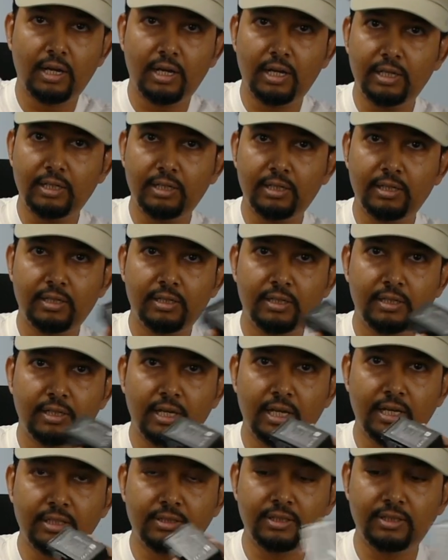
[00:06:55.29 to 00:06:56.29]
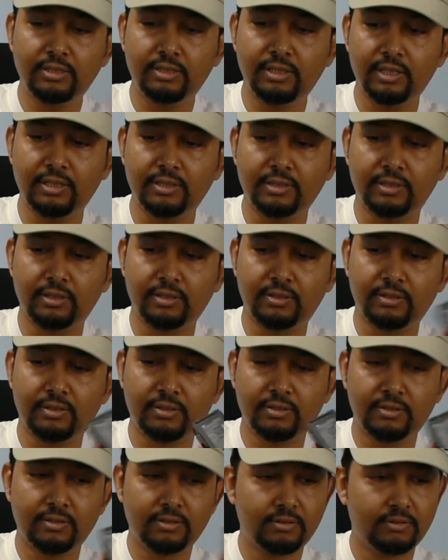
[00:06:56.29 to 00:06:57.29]
and as easy as
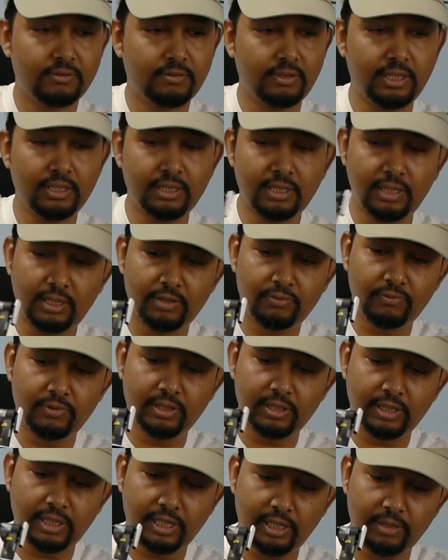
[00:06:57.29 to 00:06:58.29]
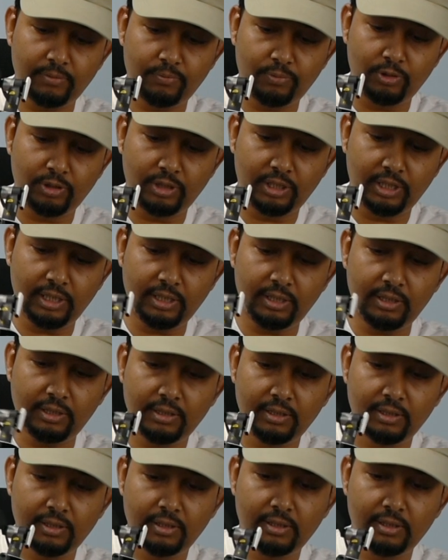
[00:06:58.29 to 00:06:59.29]
this, right? And we'll again put it in,